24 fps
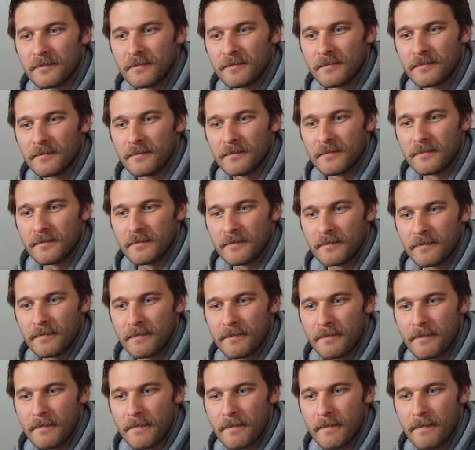
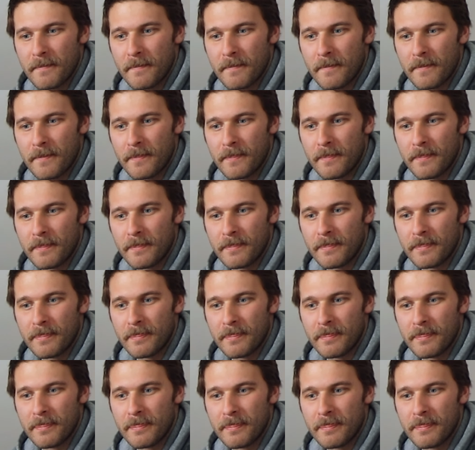
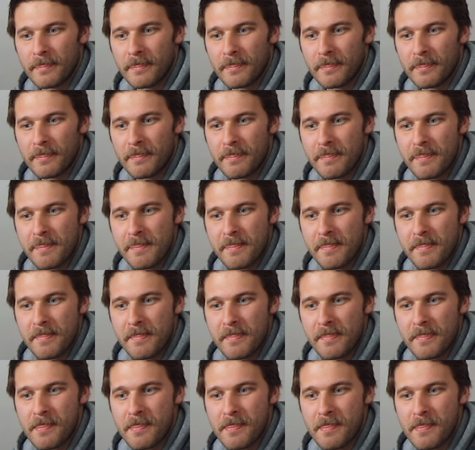
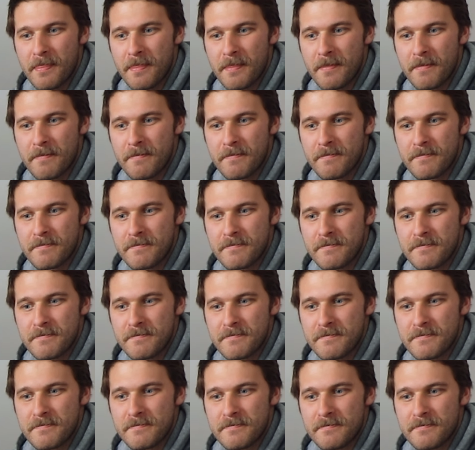(silent)